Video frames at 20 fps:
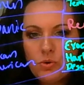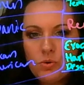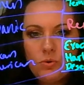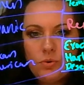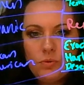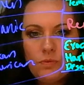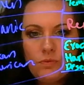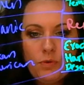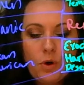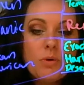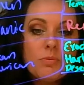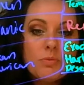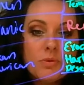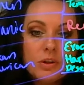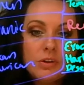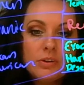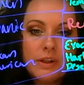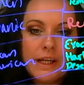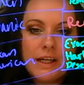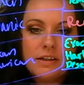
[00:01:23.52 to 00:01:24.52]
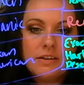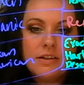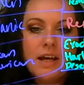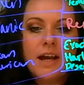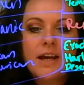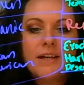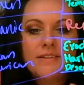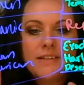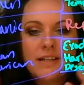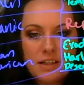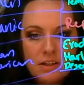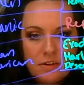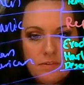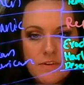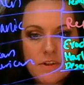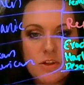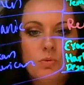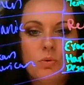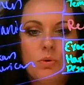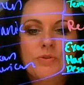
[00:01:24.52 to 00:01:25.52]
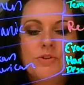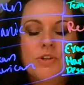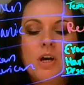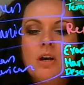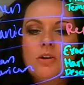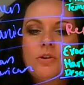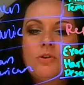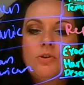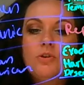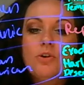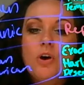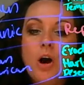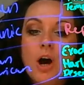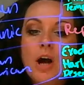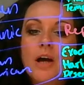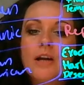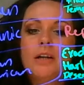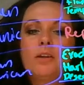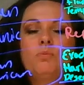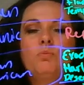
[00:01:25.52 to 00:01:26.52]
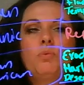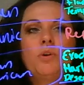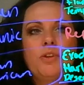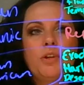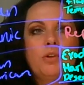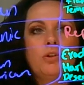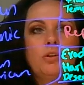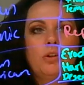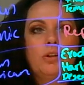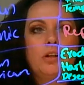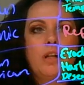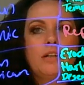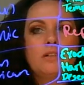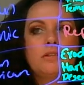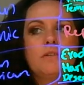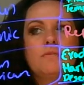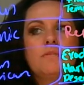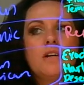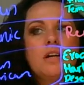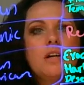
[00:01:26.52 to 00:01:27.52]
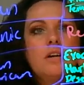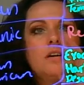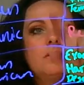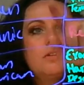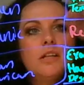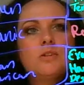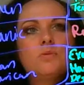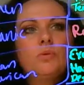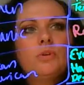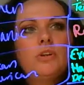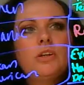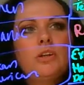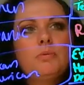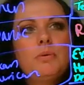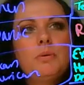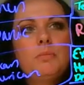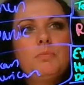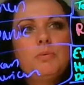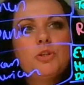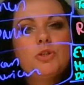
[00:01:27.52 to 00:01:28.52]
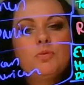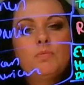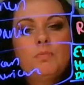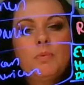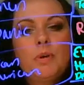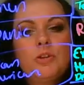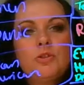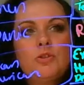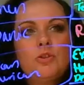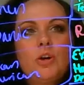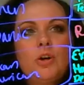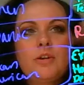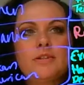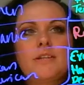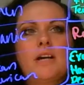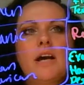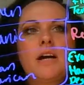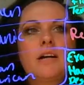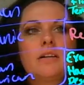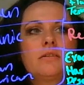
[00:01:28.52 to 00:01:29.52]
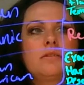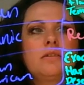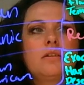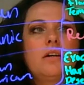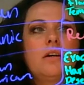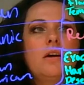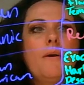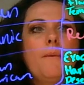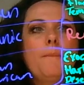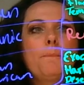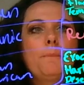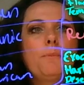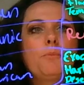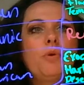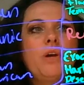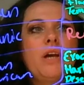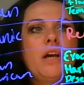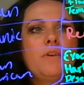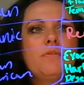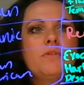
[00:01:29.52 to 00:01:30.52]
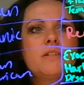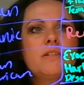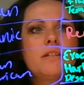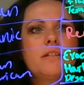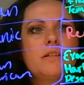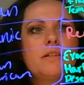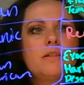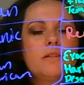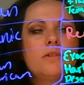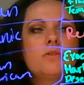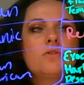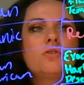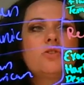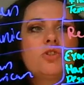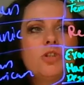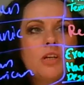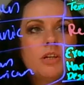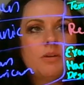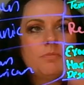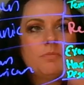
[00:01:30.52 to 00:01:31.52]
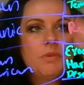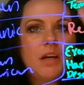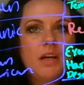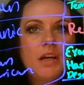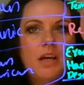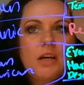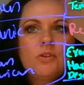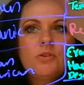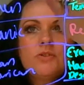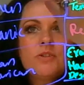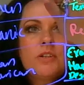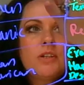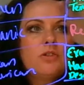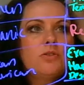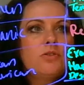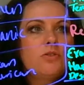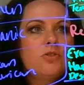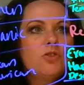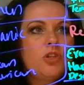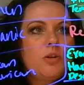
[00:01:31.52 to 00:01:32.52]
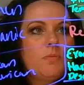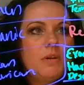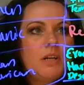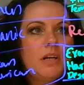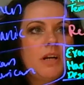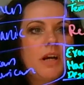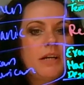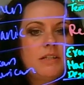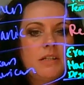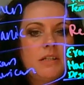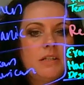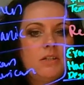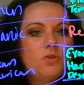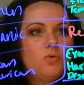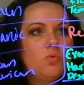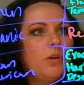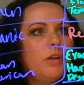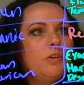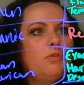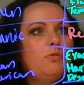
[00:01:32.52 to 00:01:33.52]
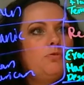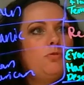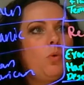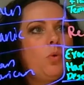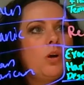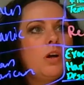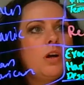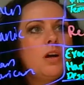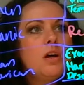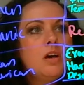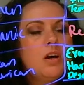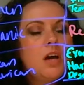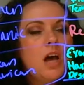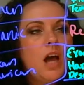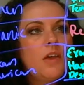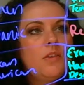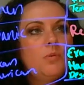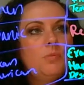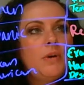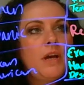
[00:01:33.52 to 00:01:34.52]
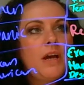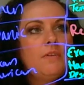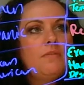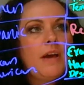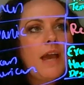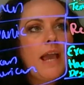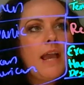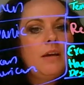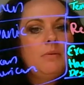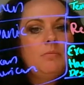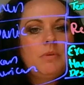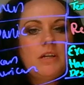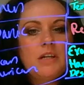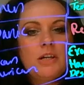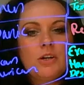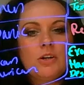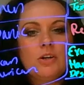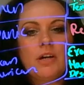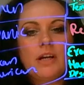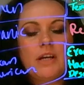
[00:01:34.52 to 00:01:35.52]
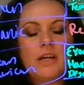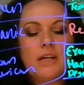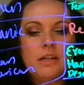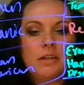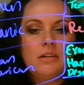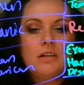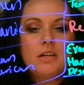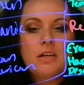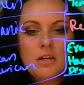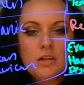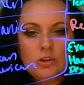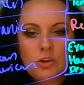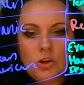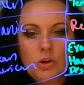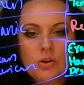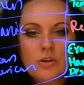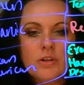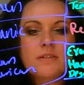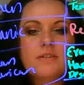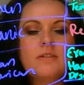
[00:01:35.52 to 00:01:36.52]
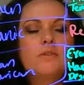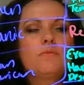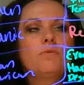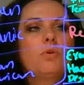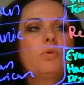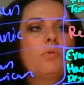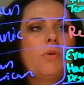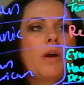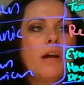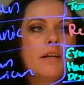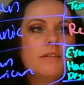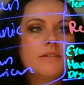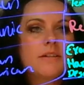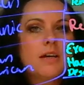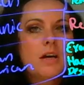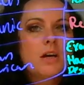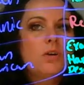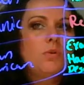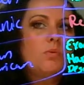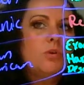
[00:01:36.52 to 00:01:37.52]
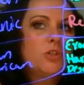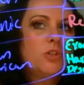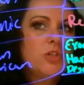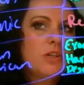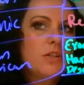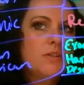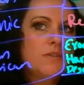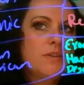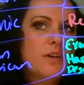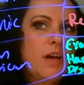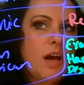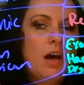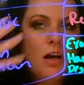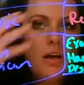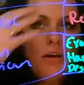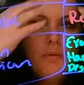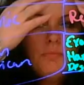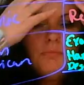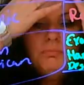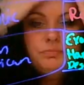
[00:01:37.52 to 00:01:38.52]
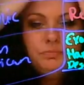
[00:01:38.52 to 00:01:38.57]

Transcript: farm their land as individuals, not within the collective. And that's really going to be pushed by the Dawes Act. We have the citizenship. They gained their citizenship in 1924. And then we have AIM here in current civil rights, which is them